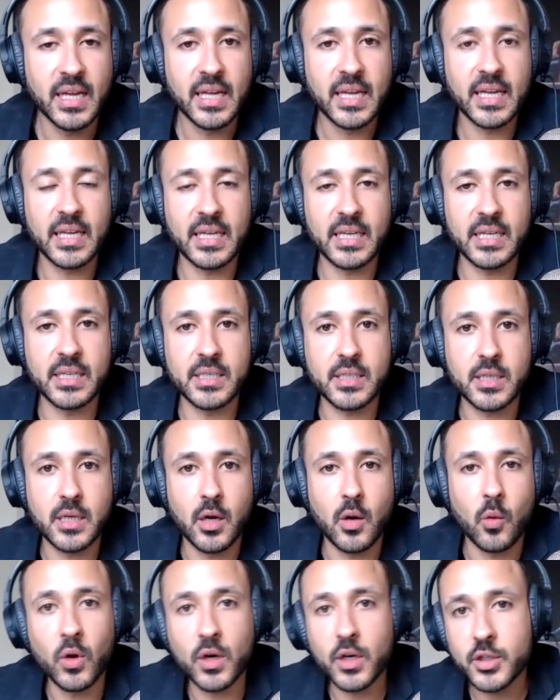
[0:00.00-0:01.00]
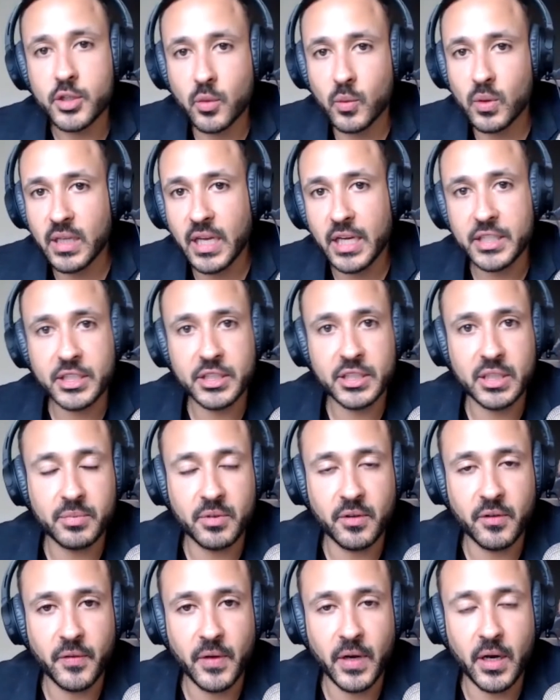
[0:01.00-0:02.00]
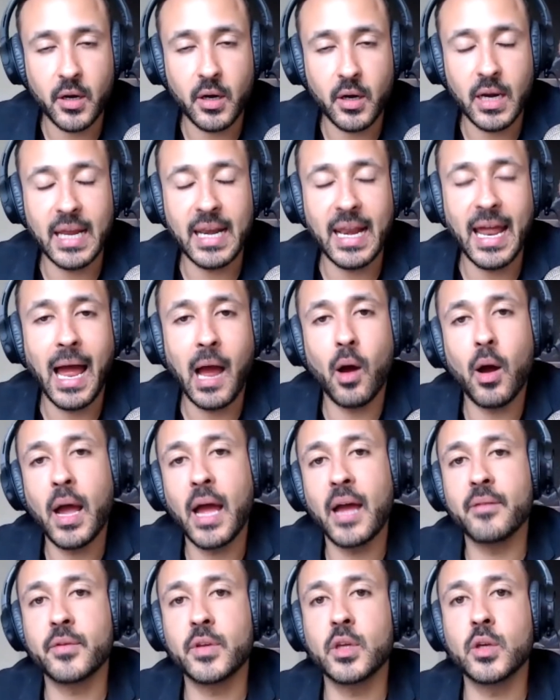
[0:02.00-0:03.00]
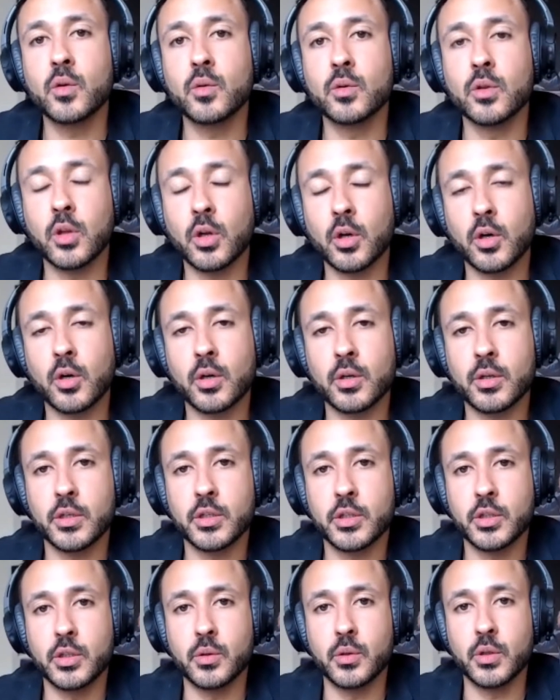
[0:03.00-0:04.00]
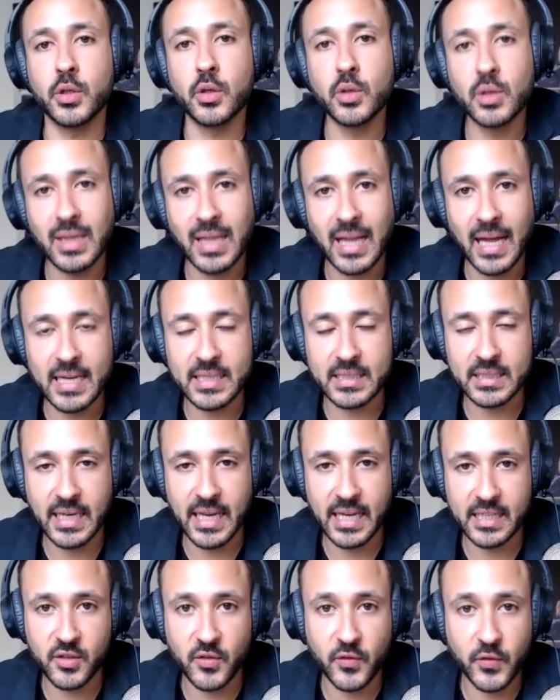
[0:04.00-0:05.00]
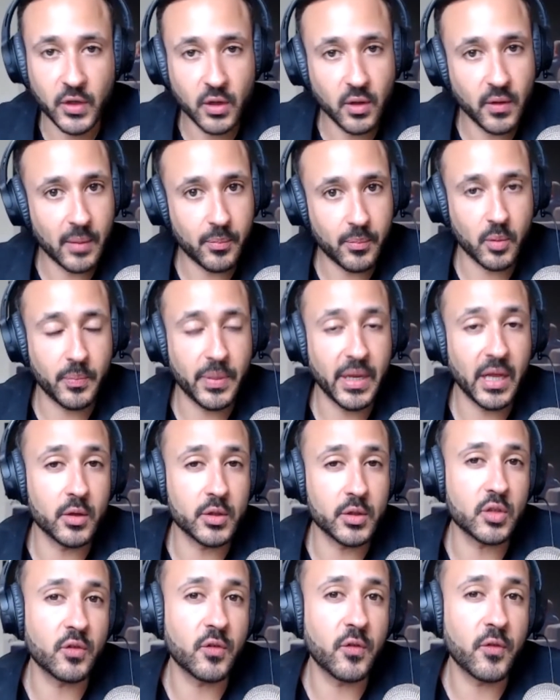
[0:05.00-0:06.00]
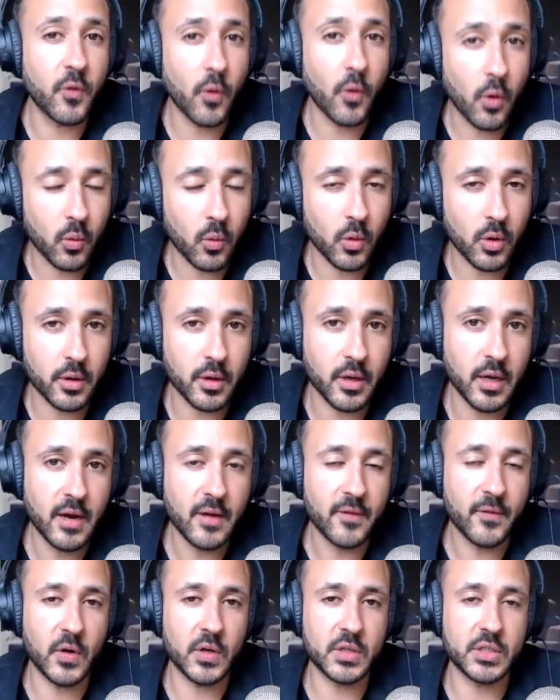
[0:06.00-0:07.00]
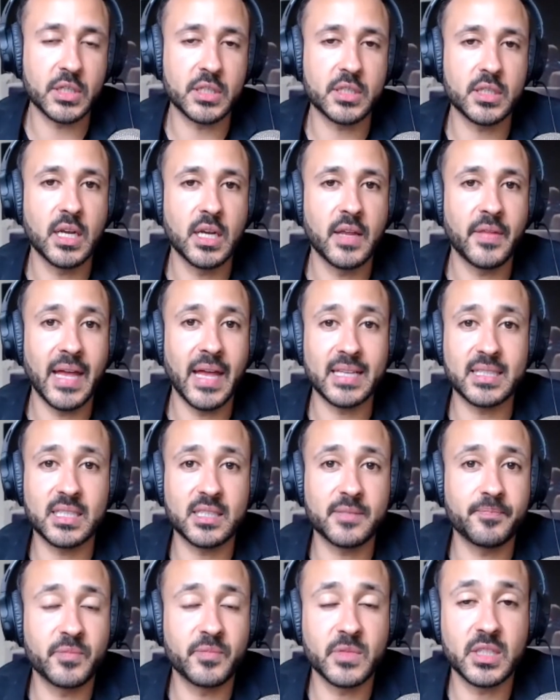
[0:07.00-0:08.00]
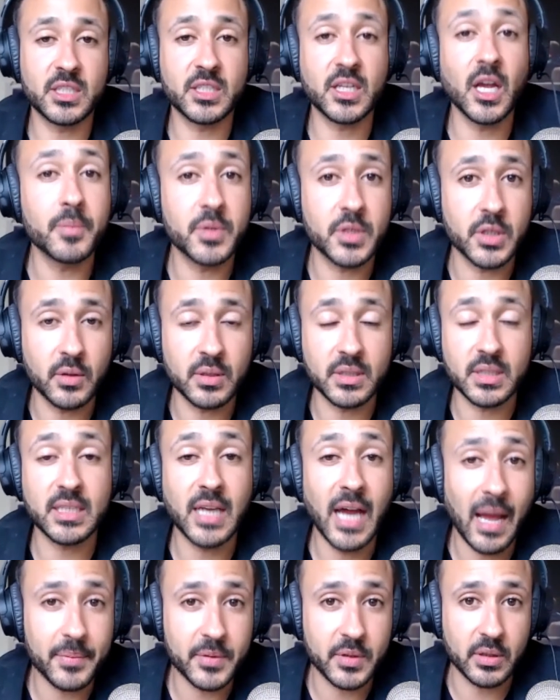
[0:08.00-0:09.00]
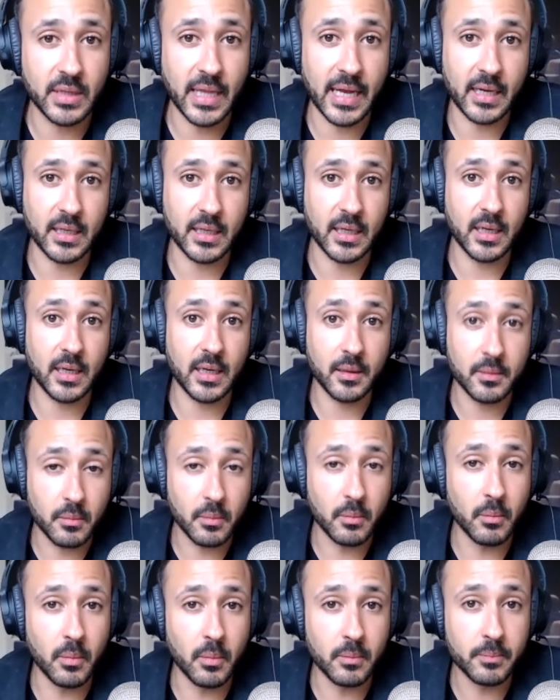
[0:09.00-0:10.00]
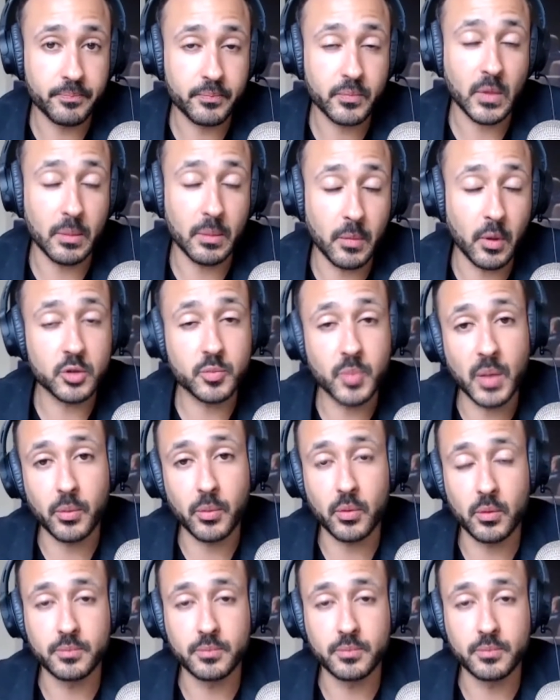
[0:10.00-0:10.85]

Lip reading: is what is your relationship to fear, and how have you learned to utilize it as fuel that propels you forward versus that stumps you and stops you, like most people?